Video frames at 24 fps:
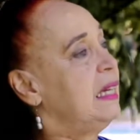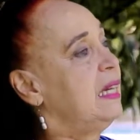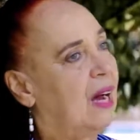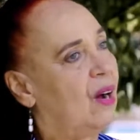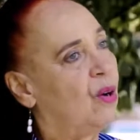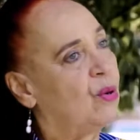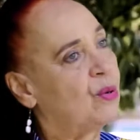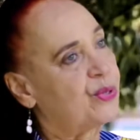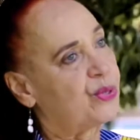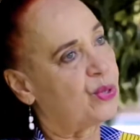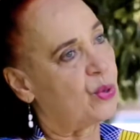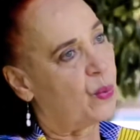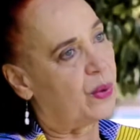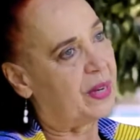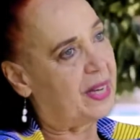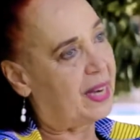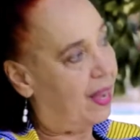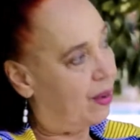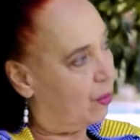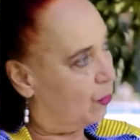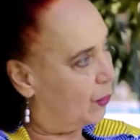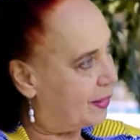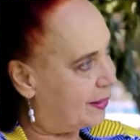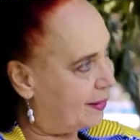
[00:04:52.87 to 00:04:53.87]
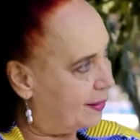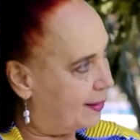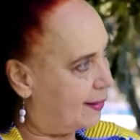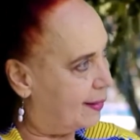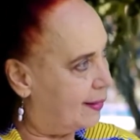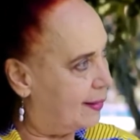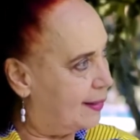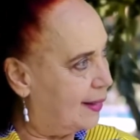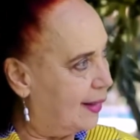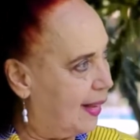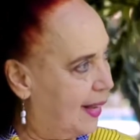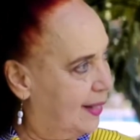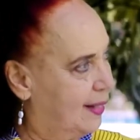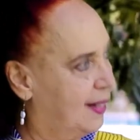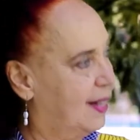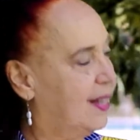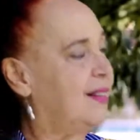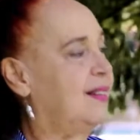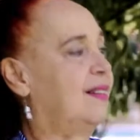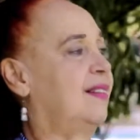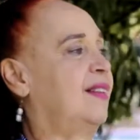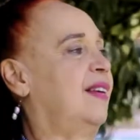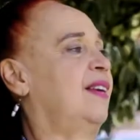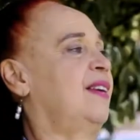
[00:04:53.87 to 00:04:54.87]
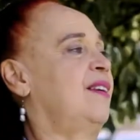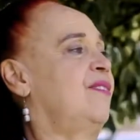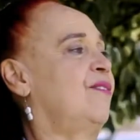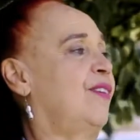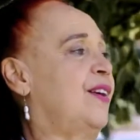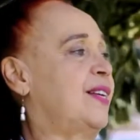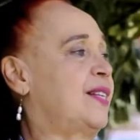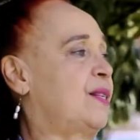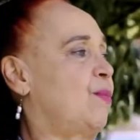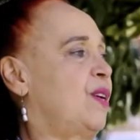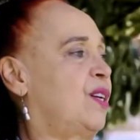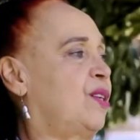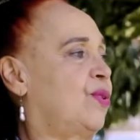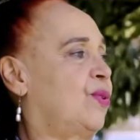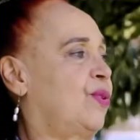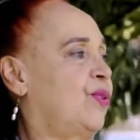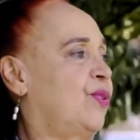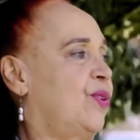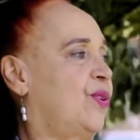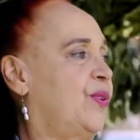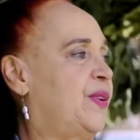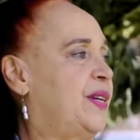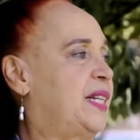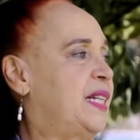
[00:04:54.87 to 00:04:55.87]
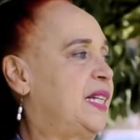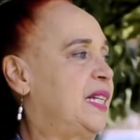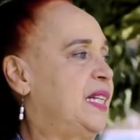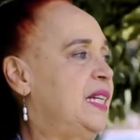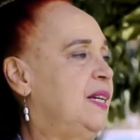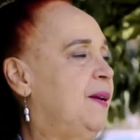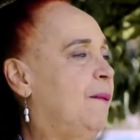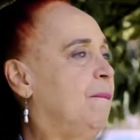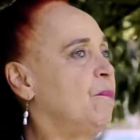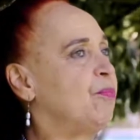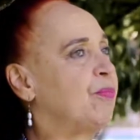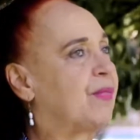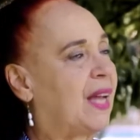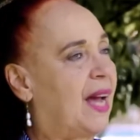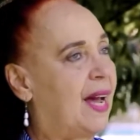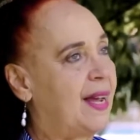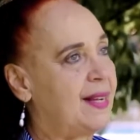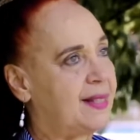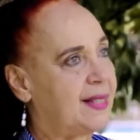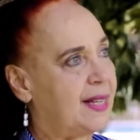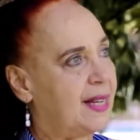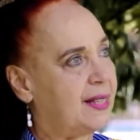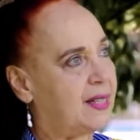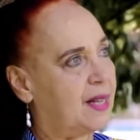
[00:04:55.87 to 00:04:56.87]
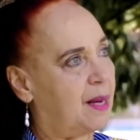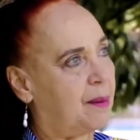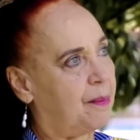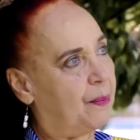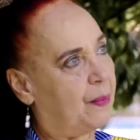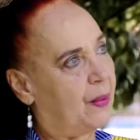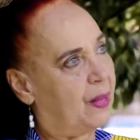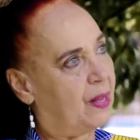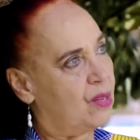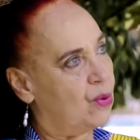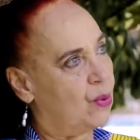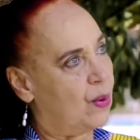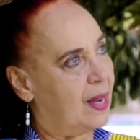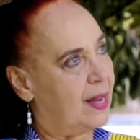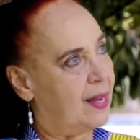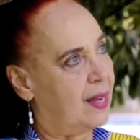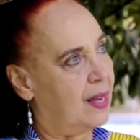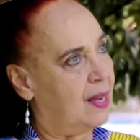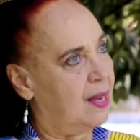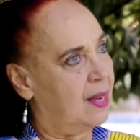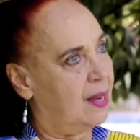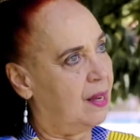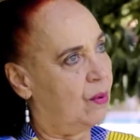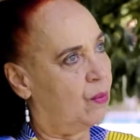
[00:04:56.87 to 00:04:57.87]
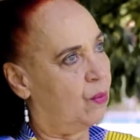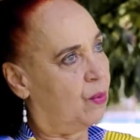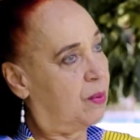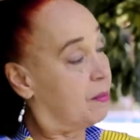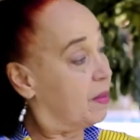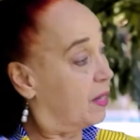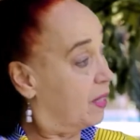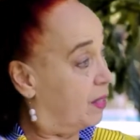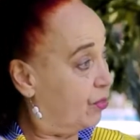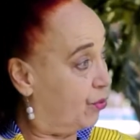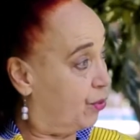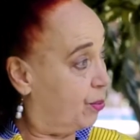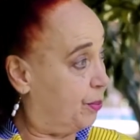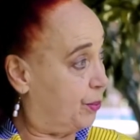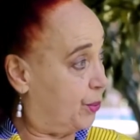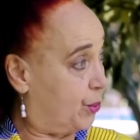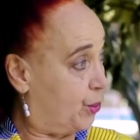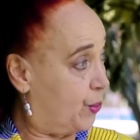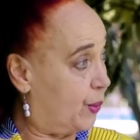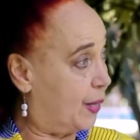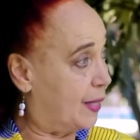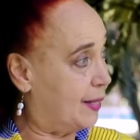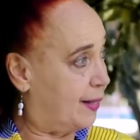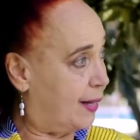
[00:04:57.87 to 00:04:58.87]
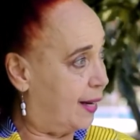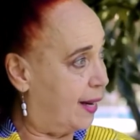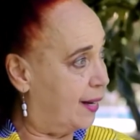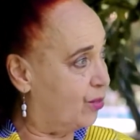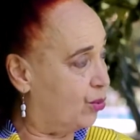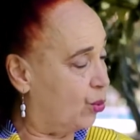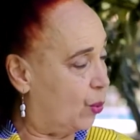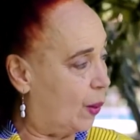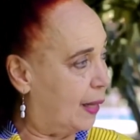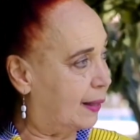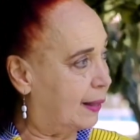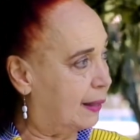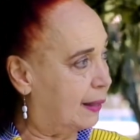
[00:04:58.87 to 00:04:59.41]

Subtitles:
Also, when I was heading the investment authority, I set up the UIA Women Entrepreneurs Network.